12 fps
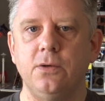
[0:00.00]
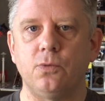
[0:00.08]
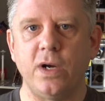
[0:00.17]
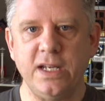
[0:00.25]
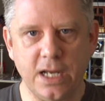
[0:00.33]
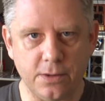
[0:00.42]

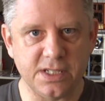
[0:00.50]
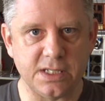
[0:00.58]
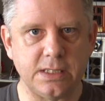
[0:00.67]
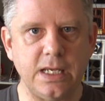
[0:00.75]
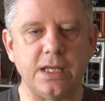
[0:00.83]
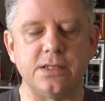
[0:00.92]
Right now, as it
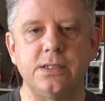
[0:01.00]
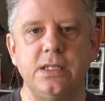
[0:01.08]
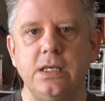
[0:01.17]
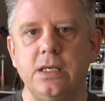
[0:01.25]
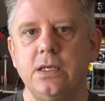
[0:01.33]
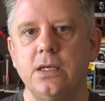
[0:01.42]
stands,
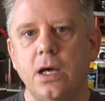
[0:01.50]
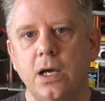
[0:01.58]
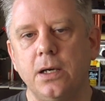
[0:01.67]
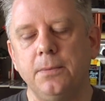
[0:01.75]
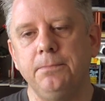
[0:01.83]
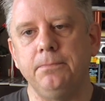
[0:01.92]
the
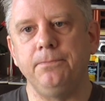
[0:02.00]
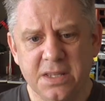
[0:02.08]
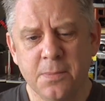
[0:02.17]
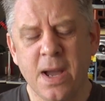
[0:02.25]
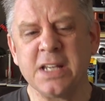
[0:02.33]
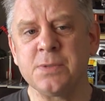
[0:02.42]

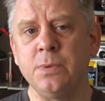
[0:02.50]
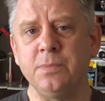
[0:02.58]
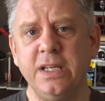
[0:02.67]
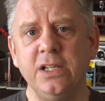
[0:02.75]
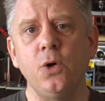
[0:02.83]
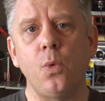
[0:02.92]
maximum
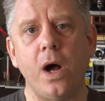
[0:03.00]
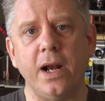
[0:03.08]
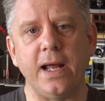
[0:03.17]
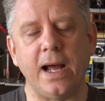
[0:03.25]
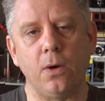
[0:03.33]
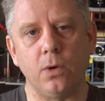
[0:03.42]

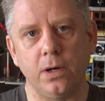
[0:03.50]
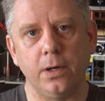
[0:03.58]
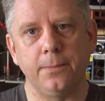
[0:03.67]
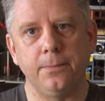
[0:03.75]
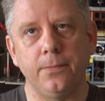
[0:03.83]
kilowatt hour